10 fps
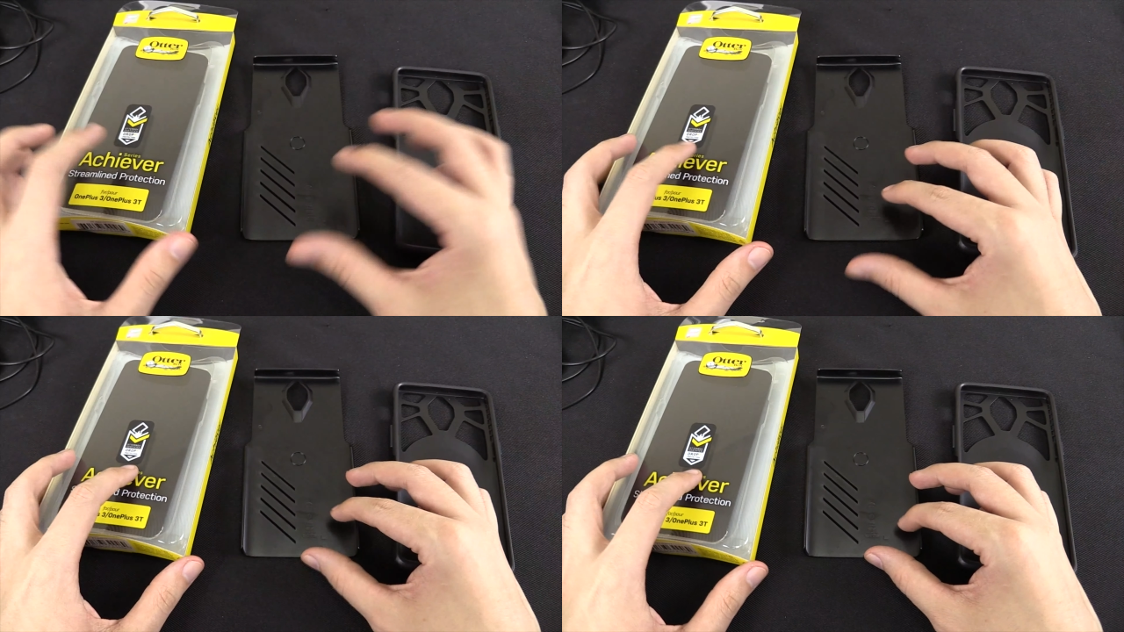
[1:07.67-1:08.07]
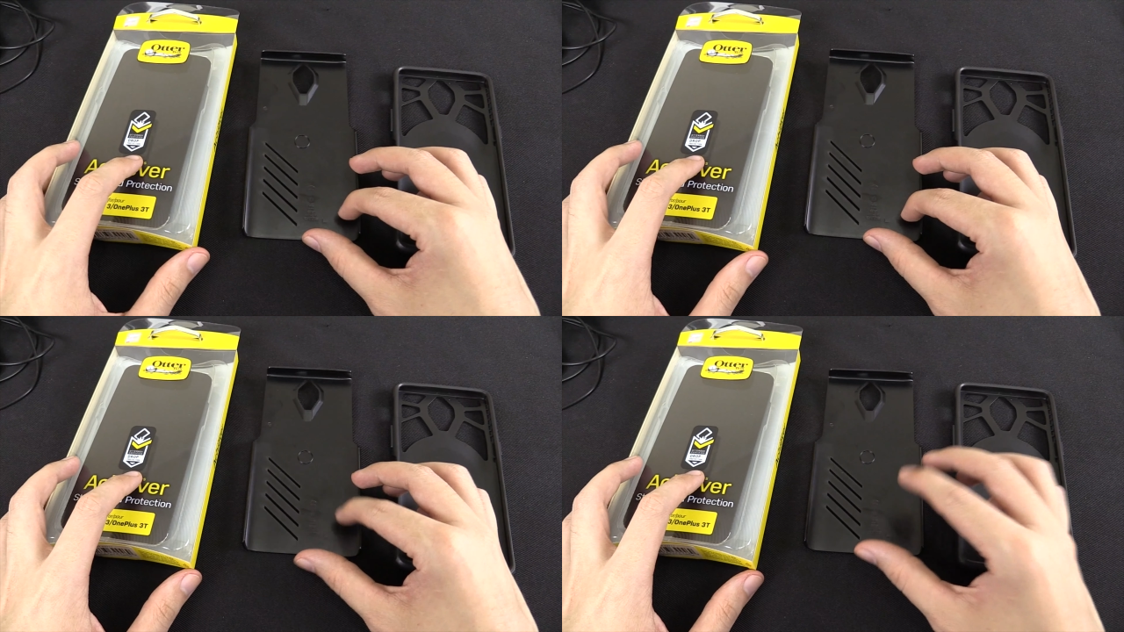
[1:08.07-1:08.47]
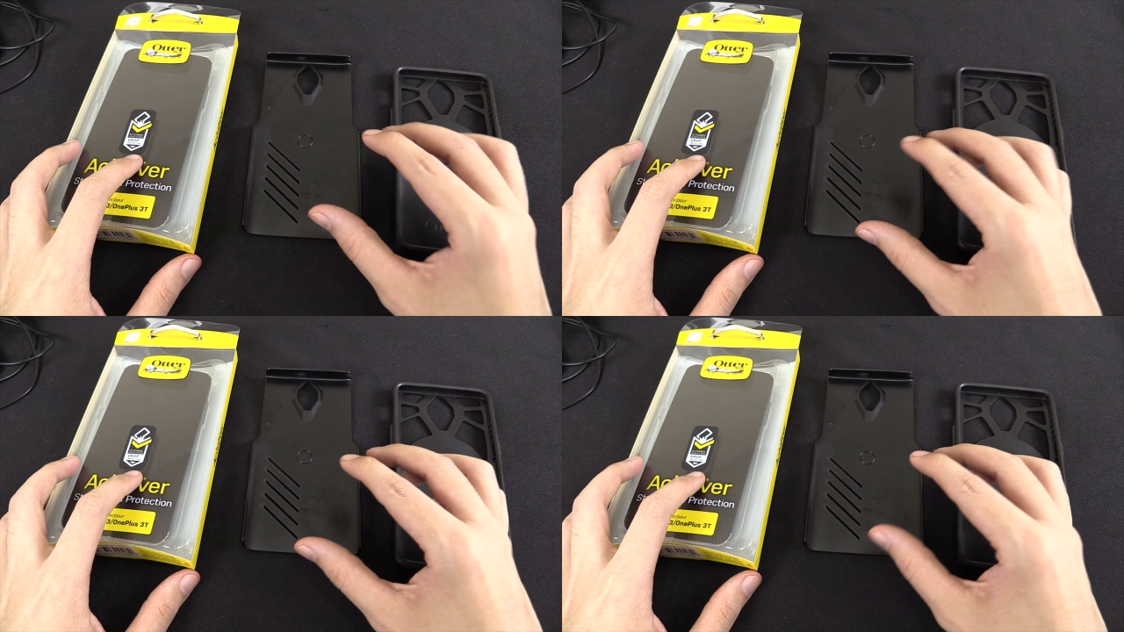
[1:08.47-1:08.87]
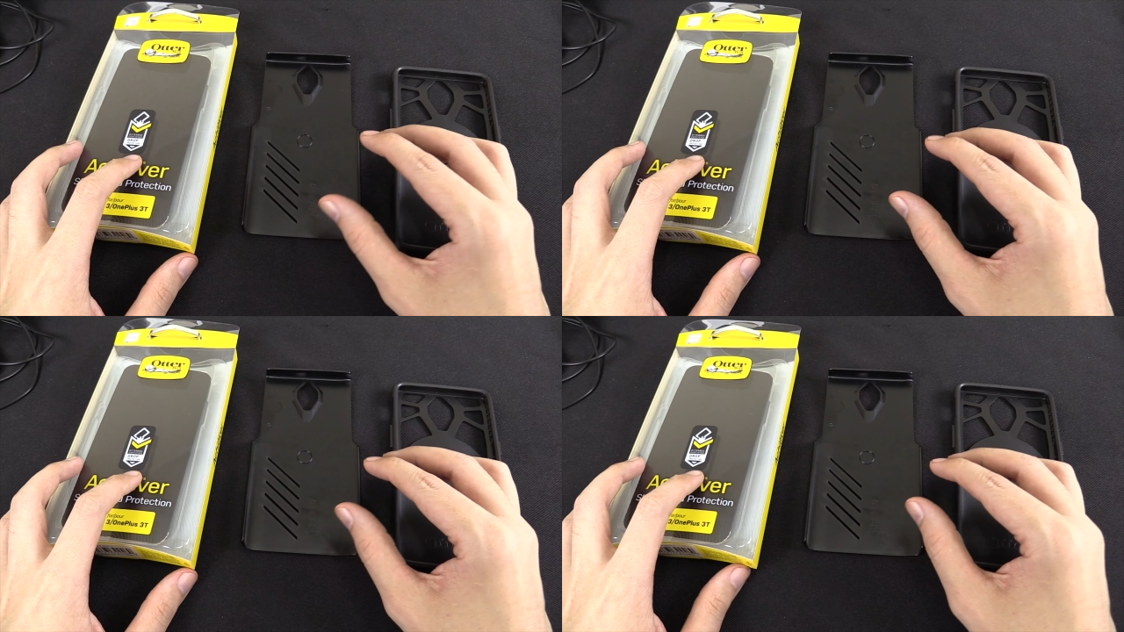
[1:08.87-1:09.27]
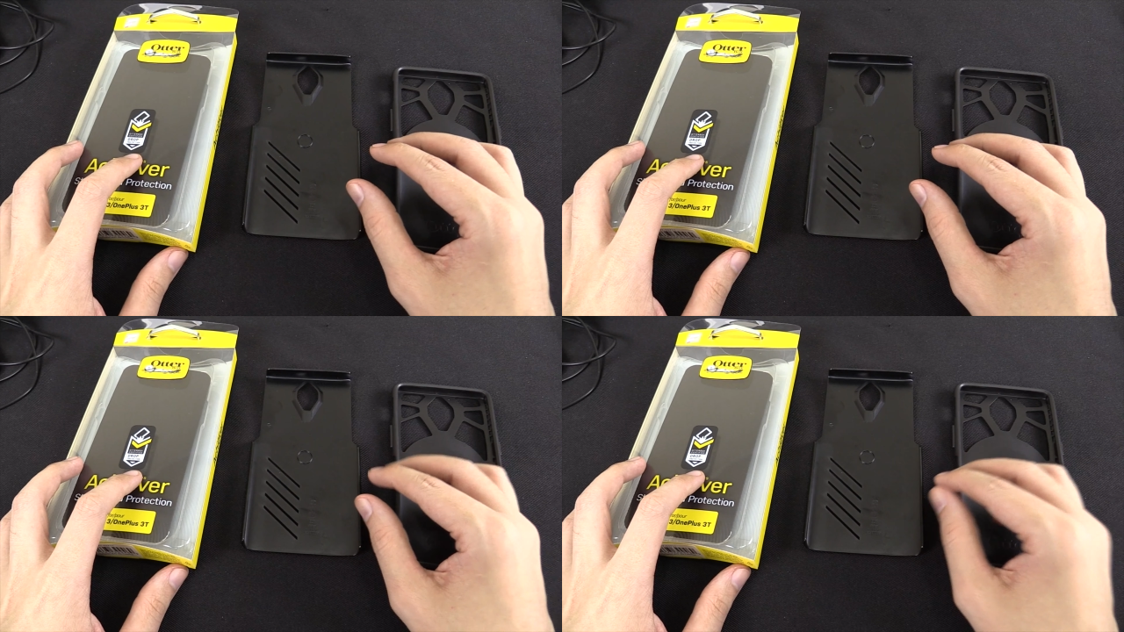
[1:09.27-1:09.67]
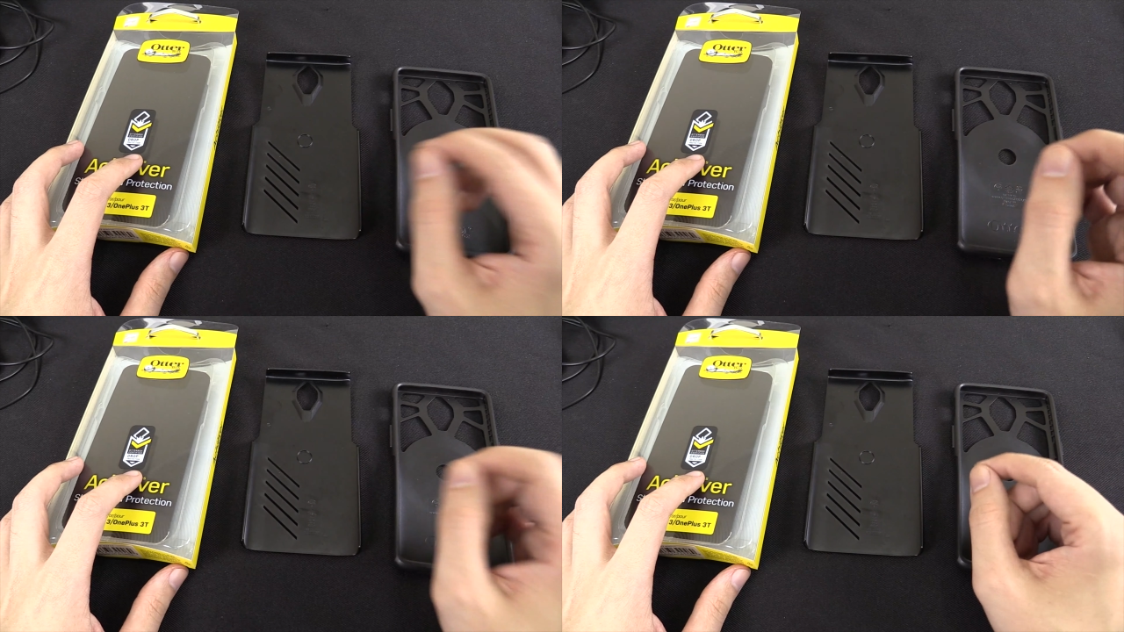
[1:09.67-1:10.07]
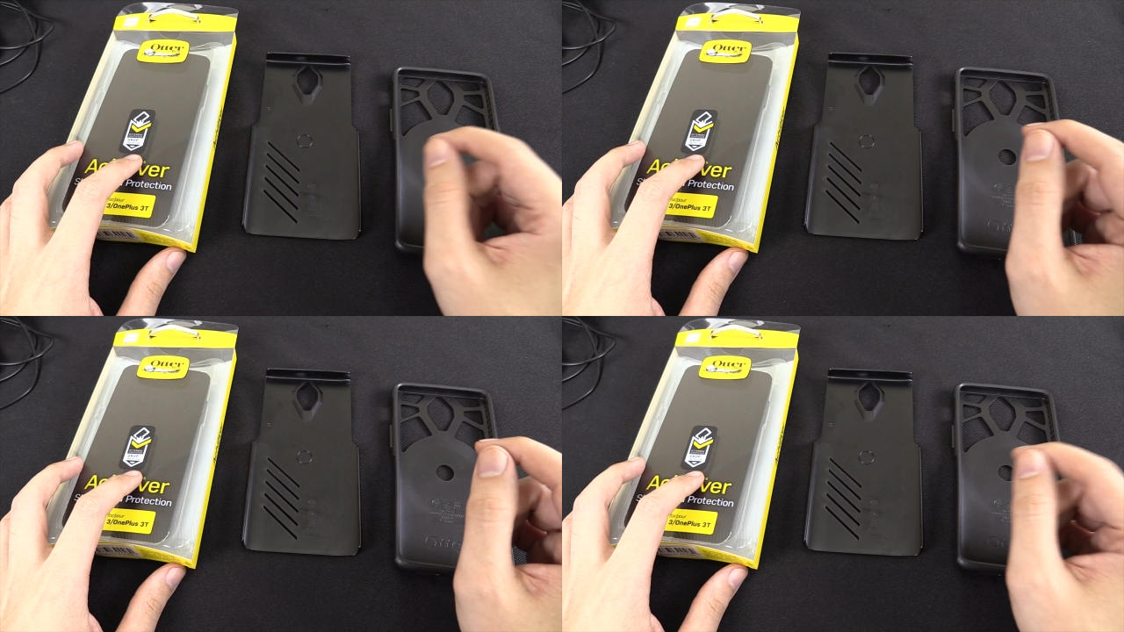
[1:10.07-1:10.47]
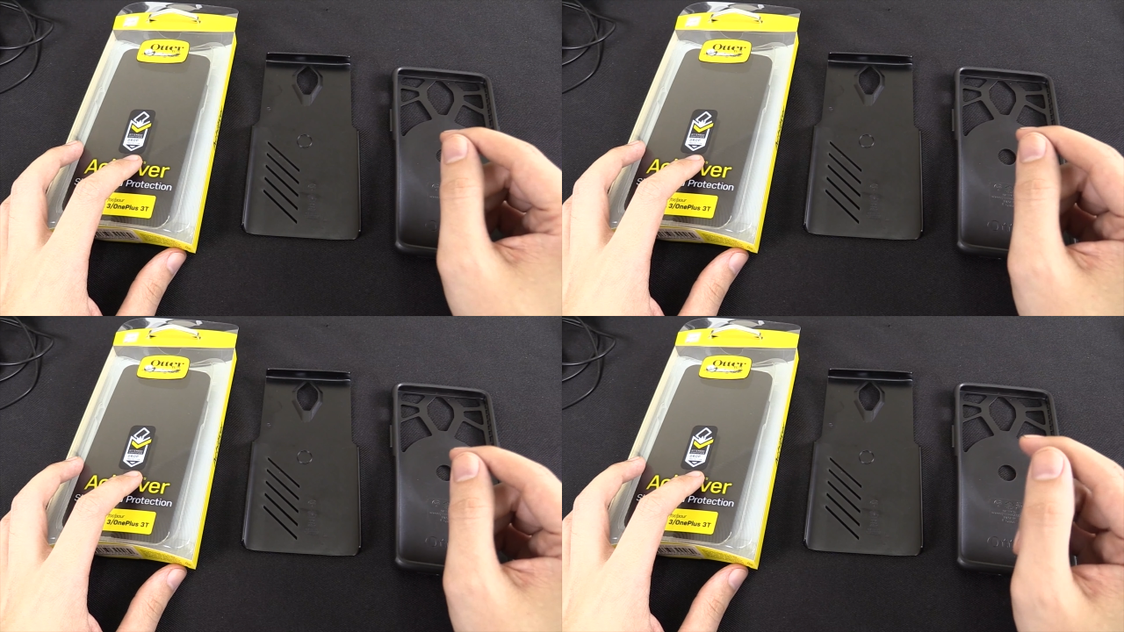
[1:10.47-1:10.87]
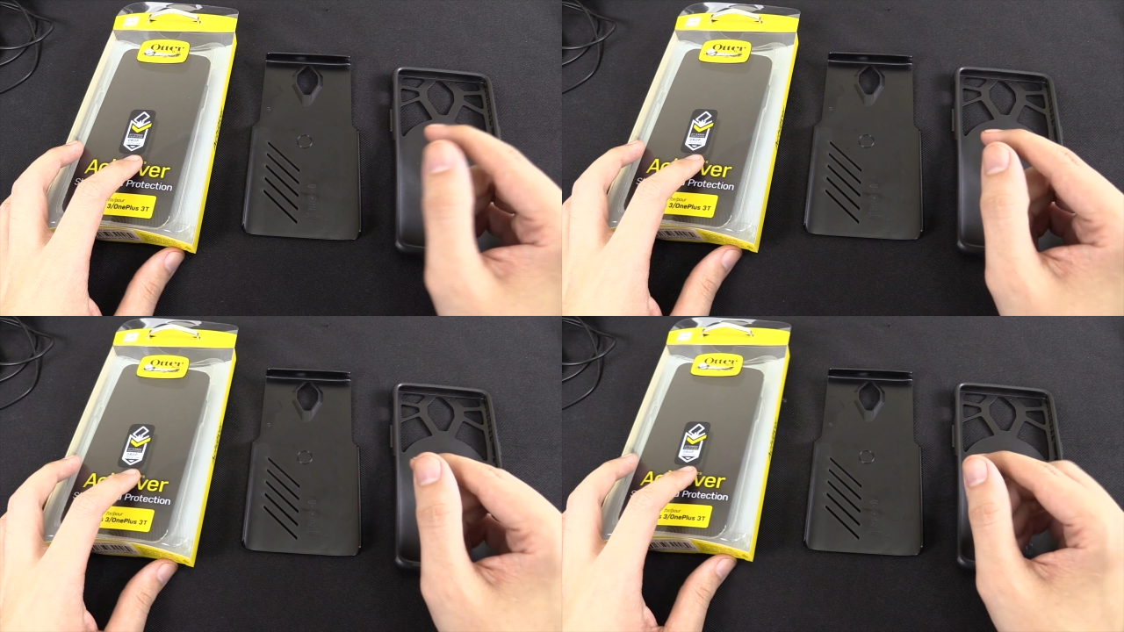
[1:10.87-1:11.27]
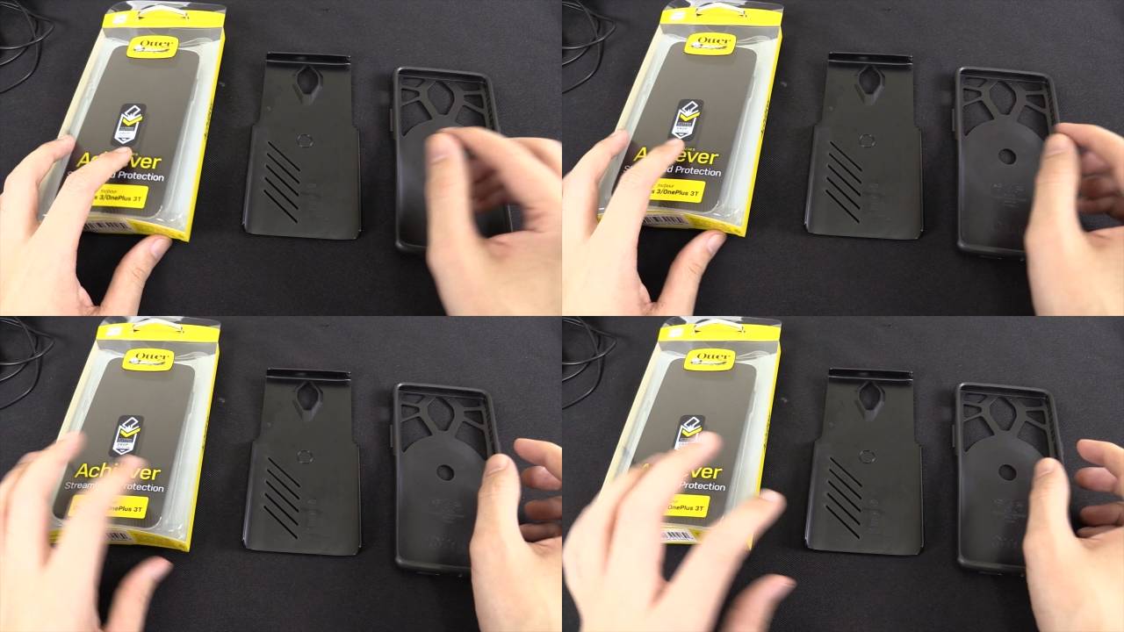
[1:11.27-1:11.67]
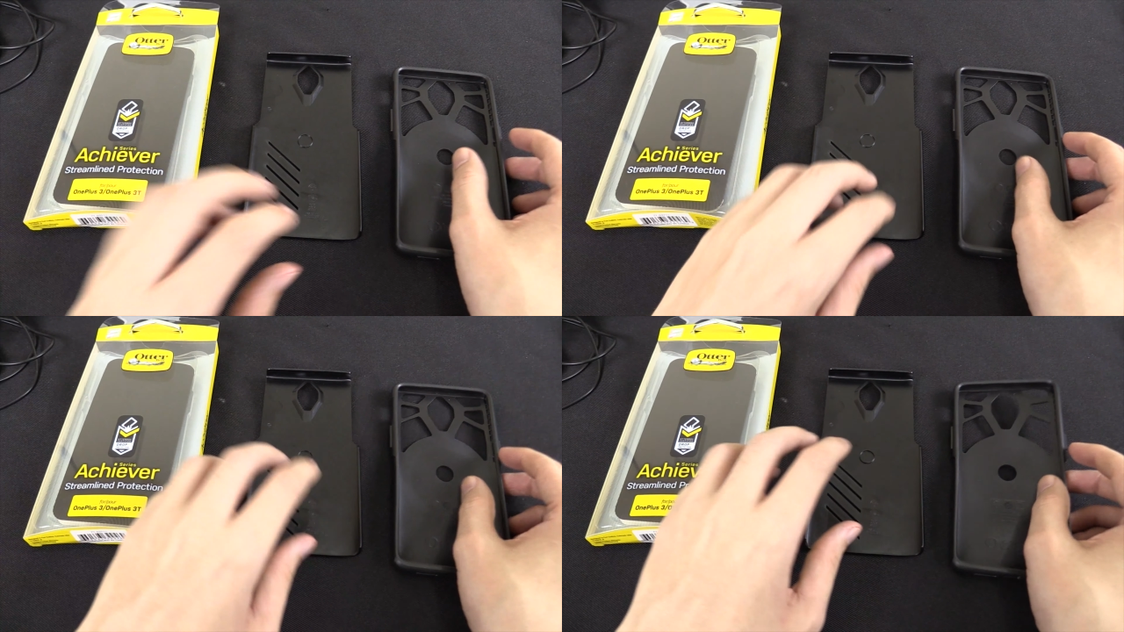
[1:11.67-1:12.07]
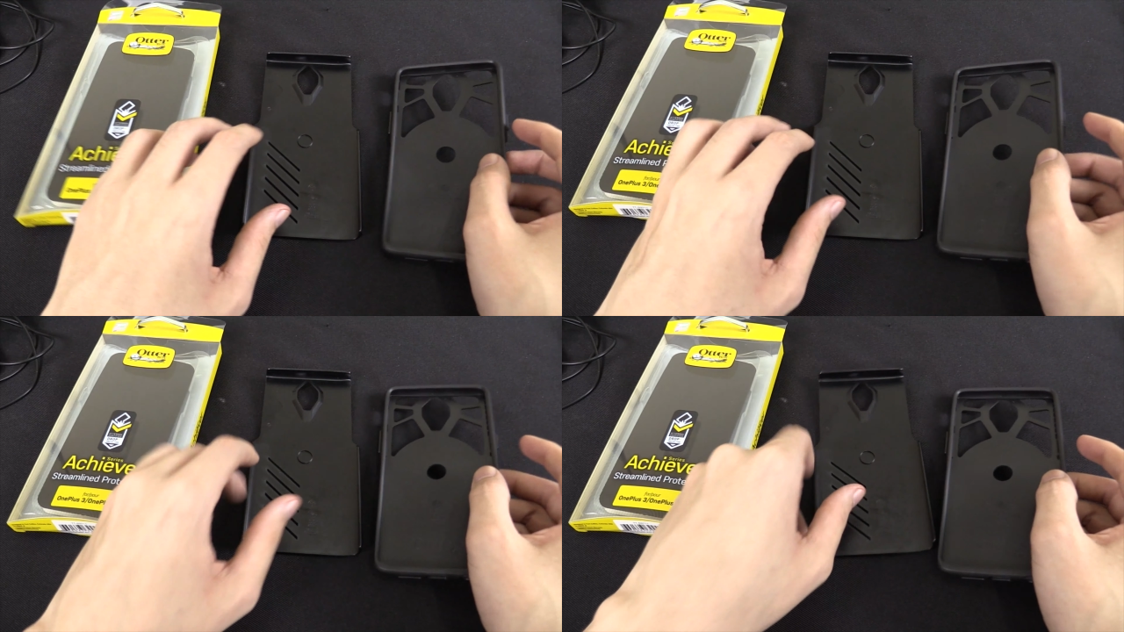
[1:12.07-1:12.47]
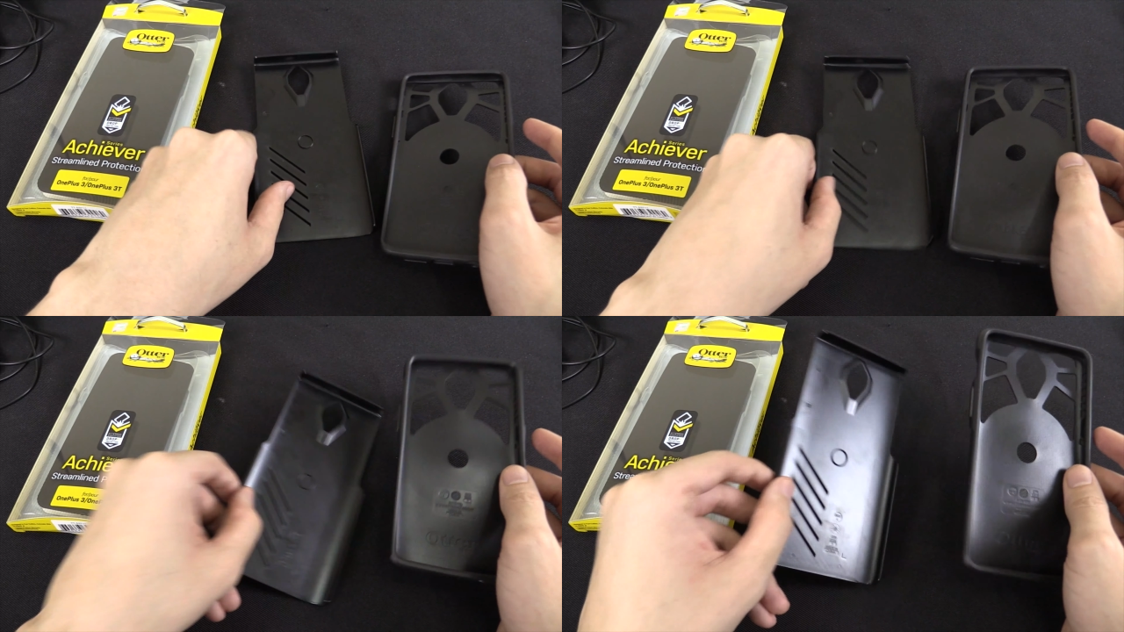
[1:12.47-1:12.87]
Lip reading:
[unreadable: no face in view]